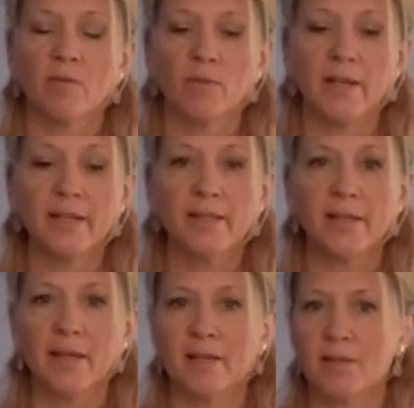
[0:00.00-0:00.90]

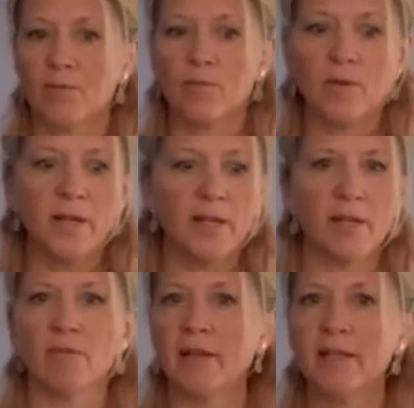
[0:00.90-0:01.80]
Releasing, it's a
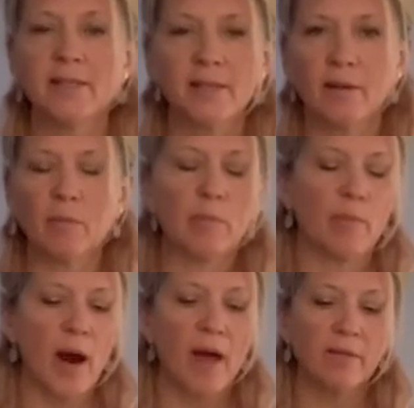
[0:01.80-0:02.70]
really releasing
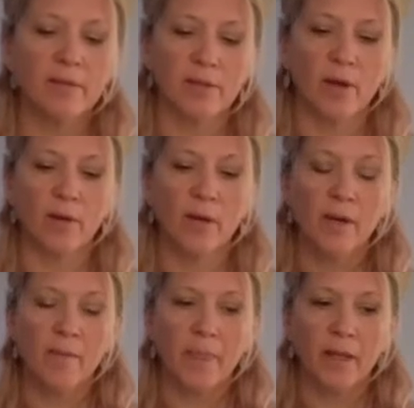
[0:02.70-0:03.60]
breath, so
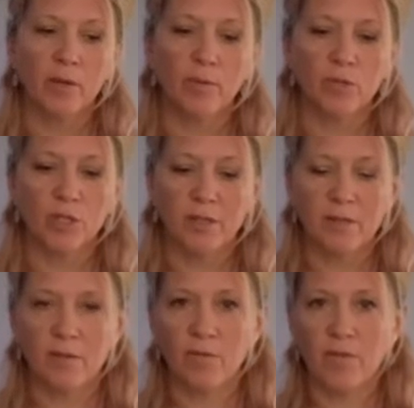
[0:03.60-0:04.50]
not
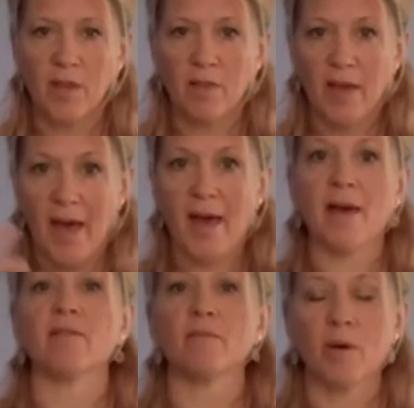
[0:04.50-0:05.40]
just of the
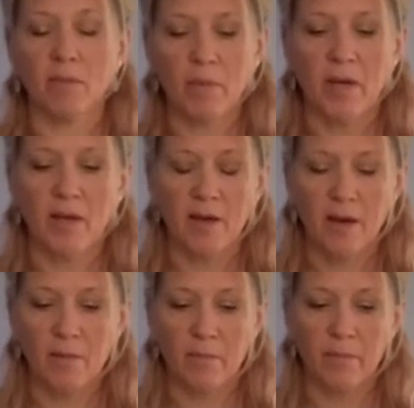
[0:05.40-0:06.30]
air that might be
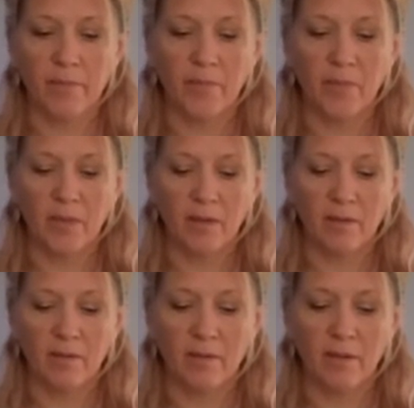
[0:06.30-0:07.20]

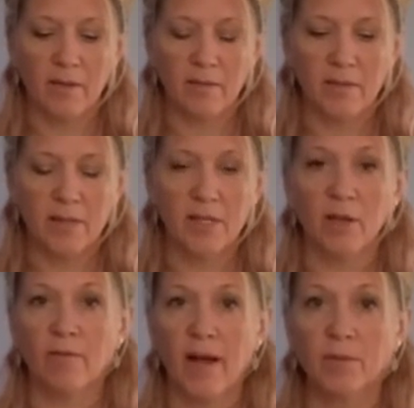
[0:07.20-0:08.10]
sitting
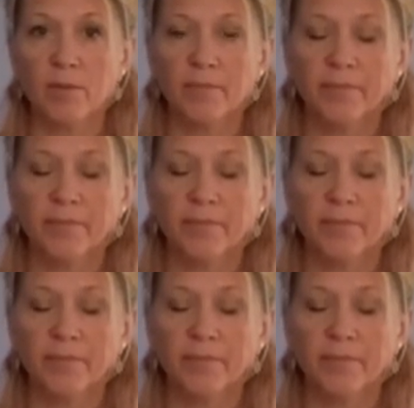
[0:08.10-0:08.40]
around,